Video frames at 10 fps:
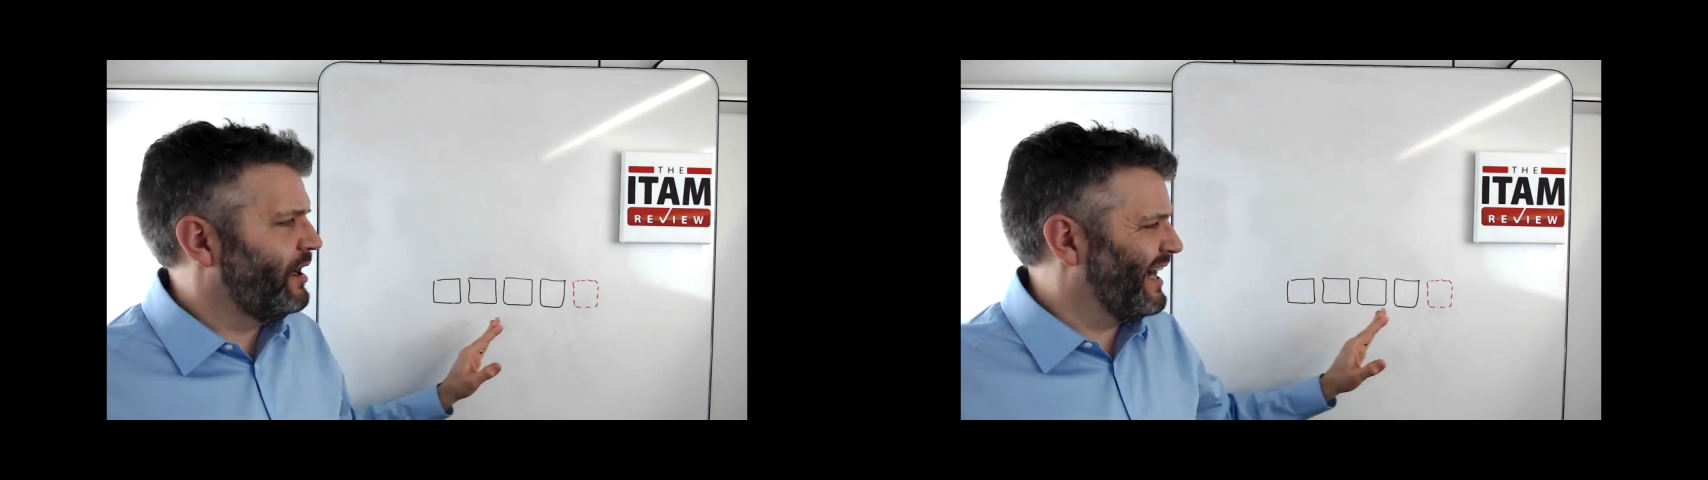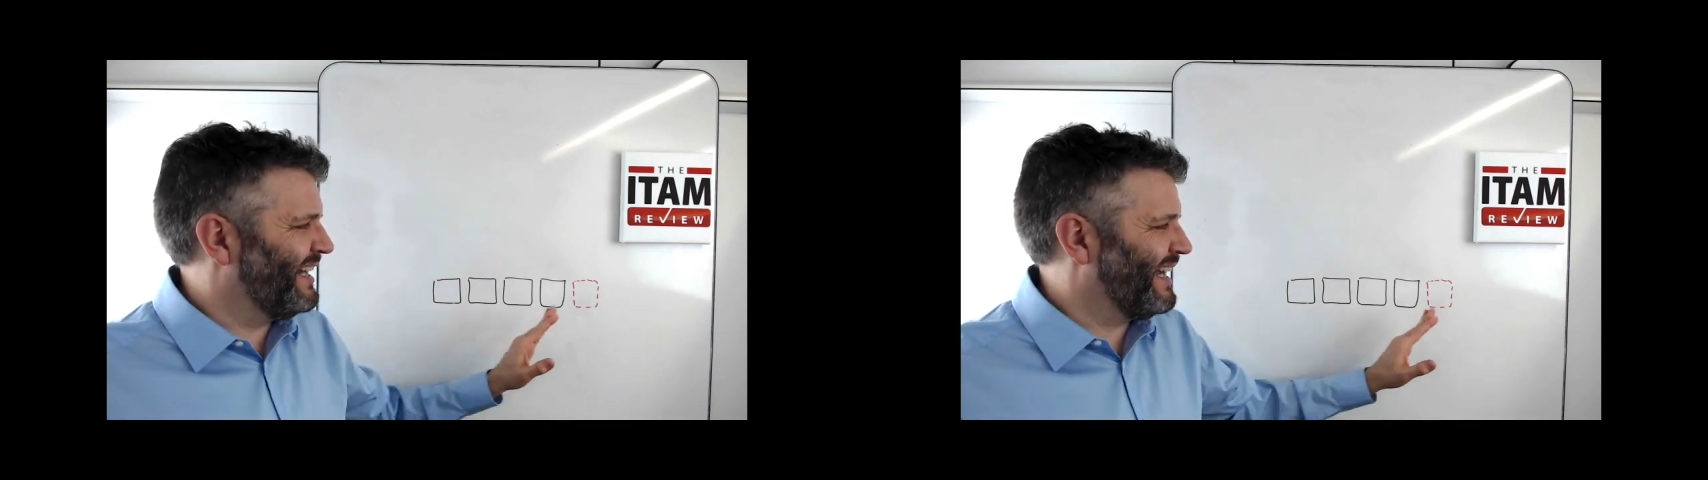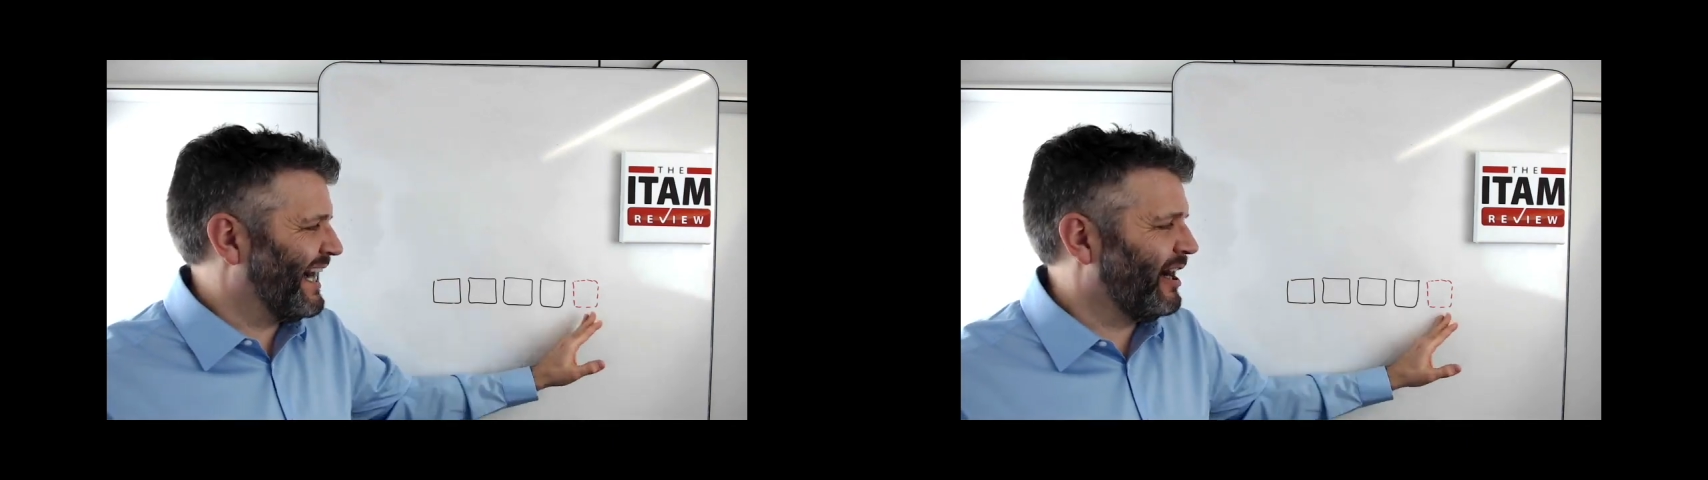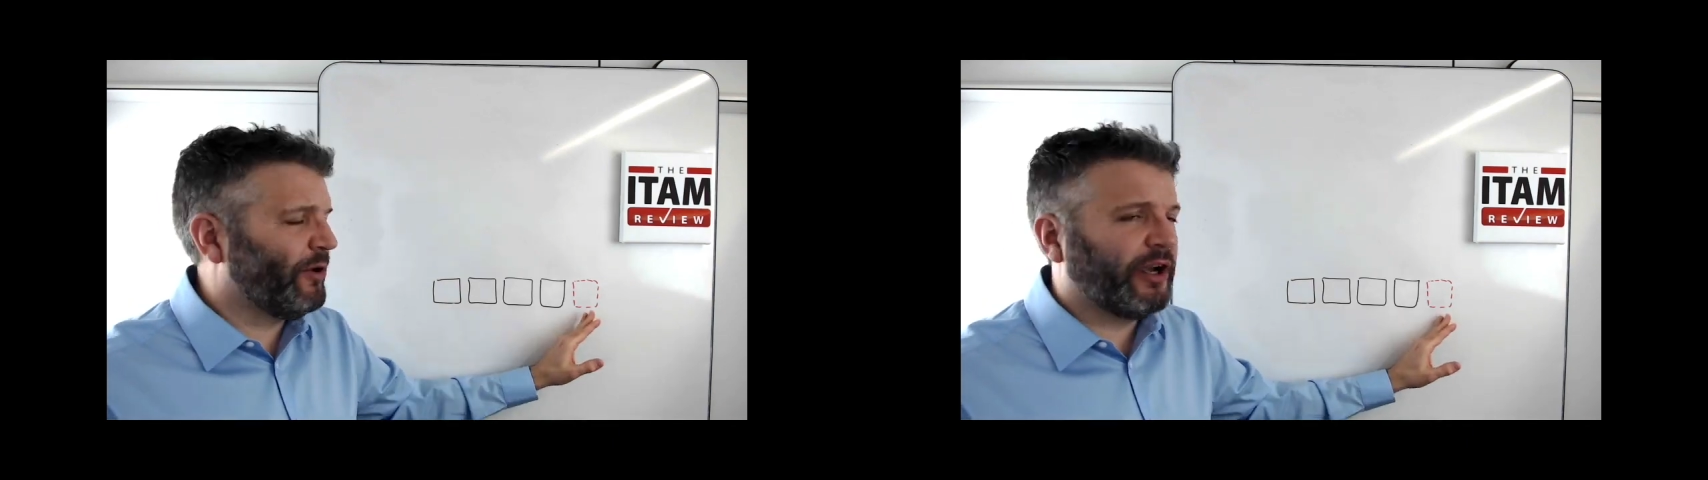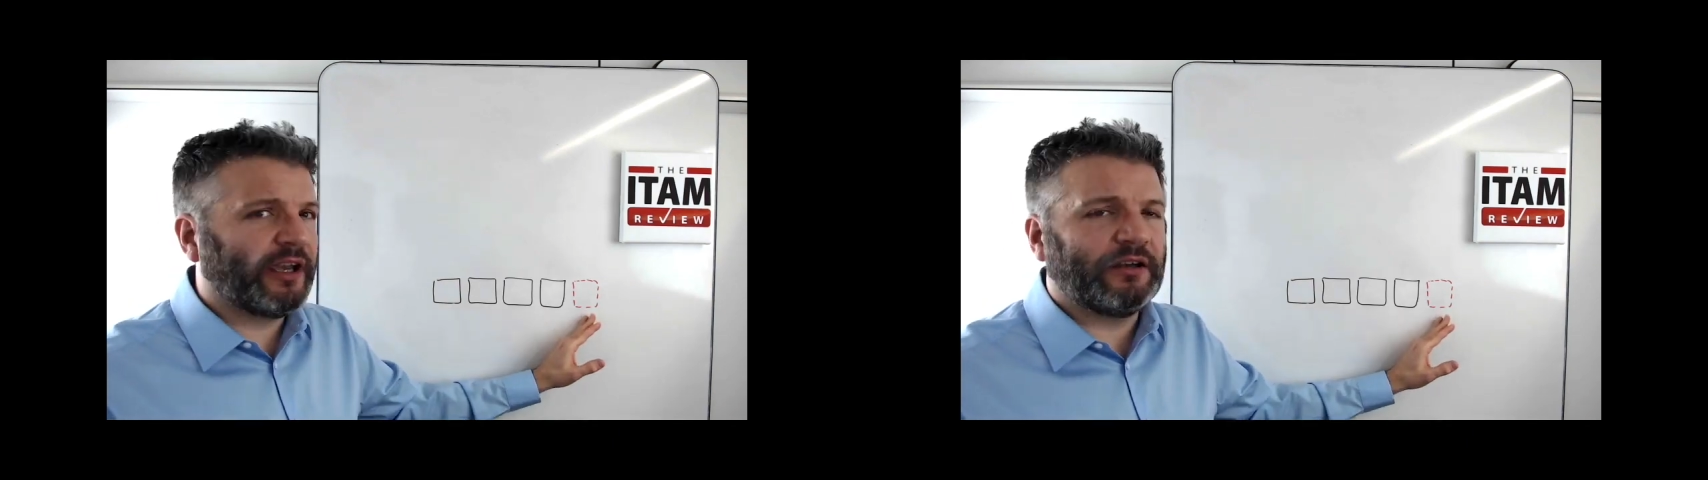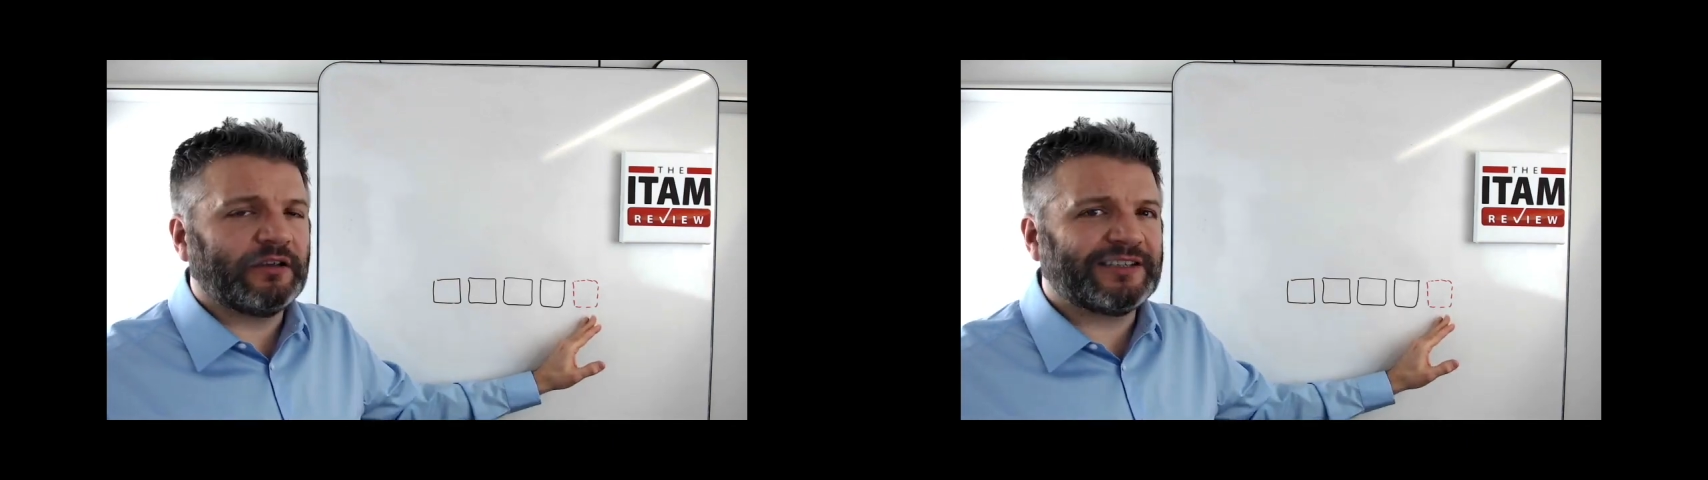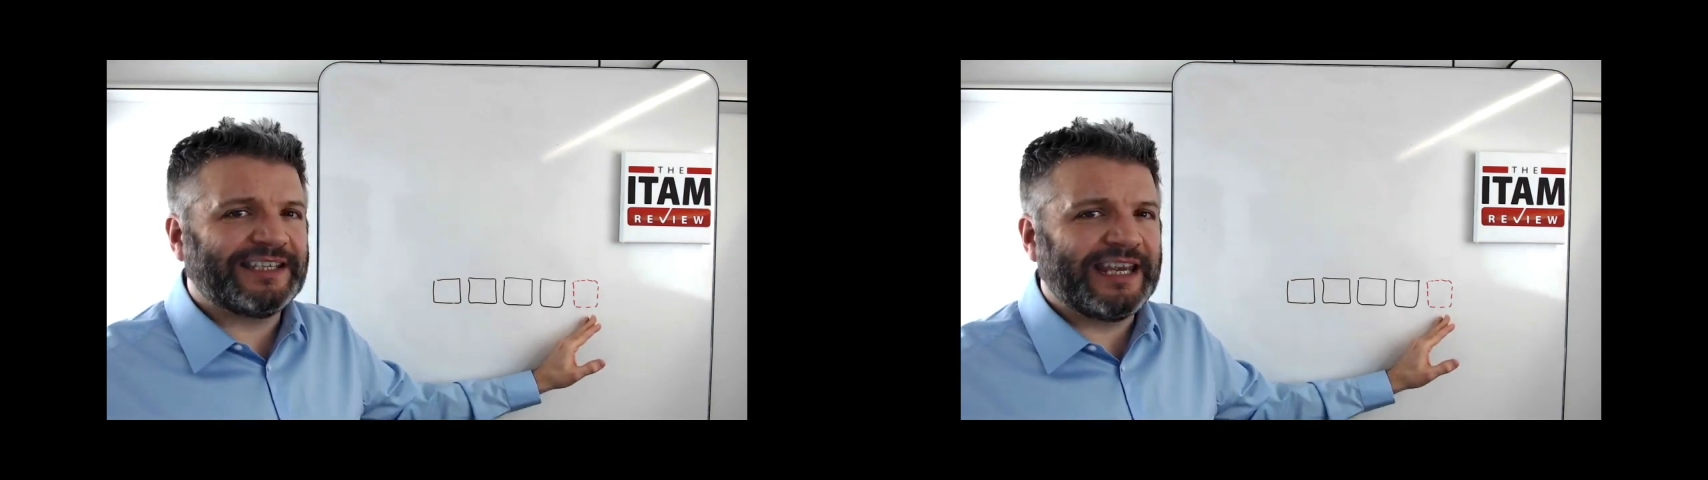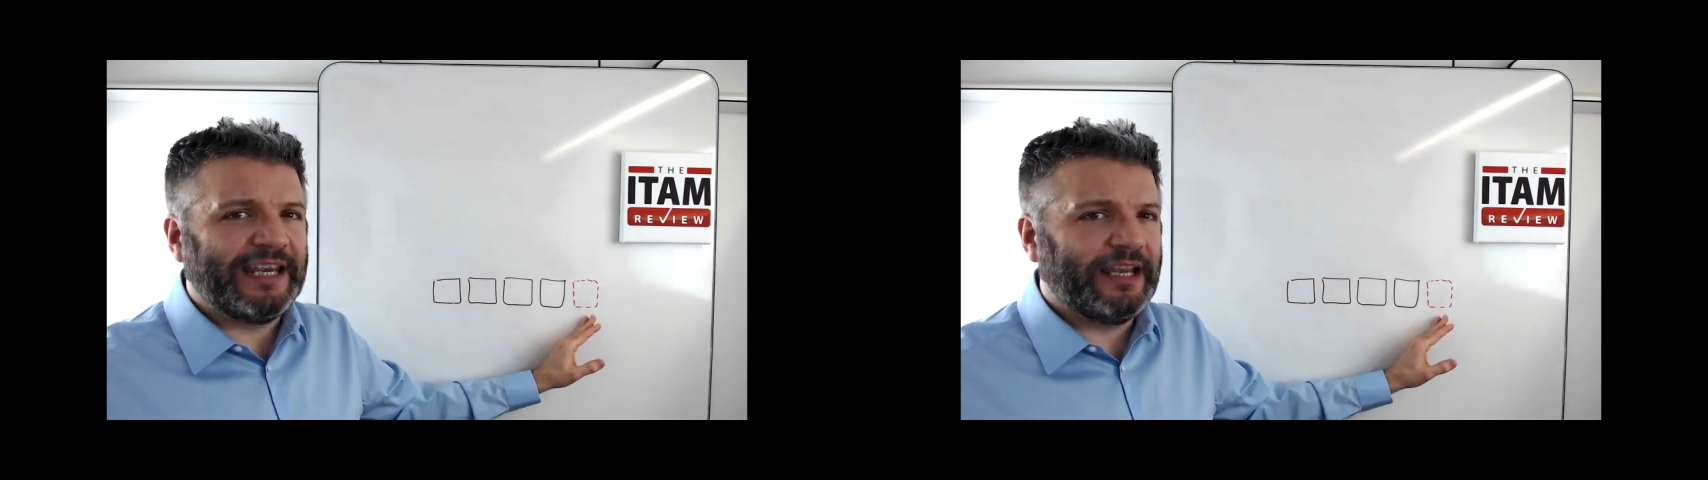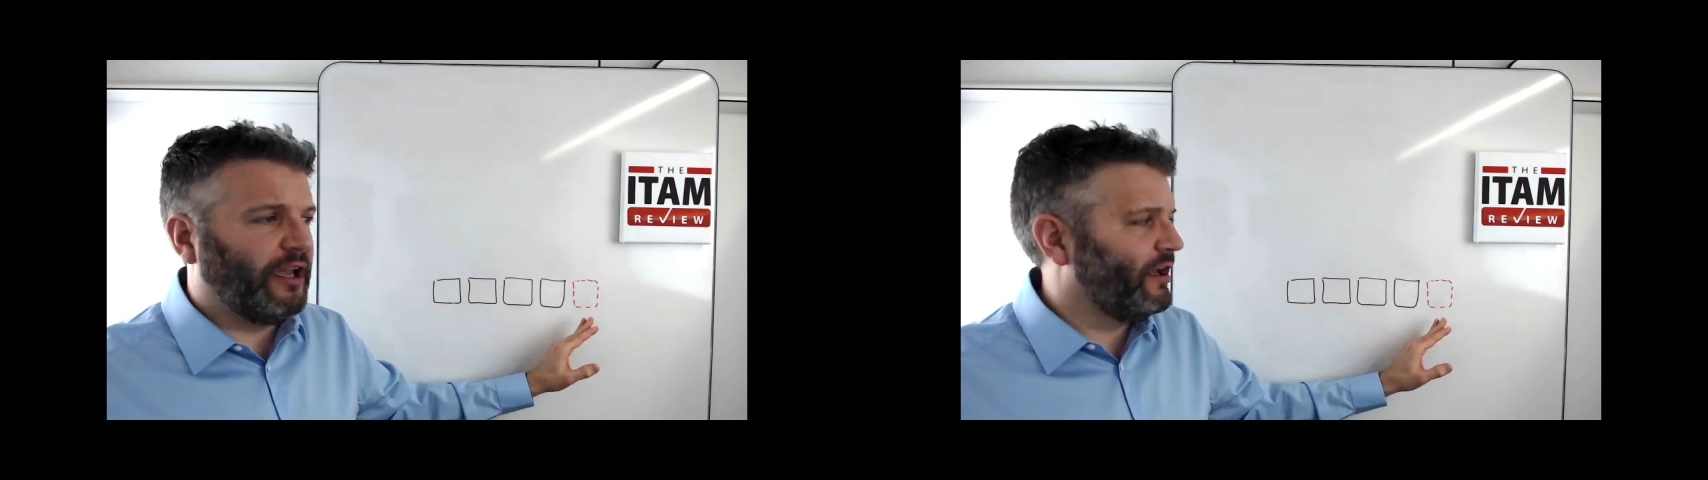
and how am I going to see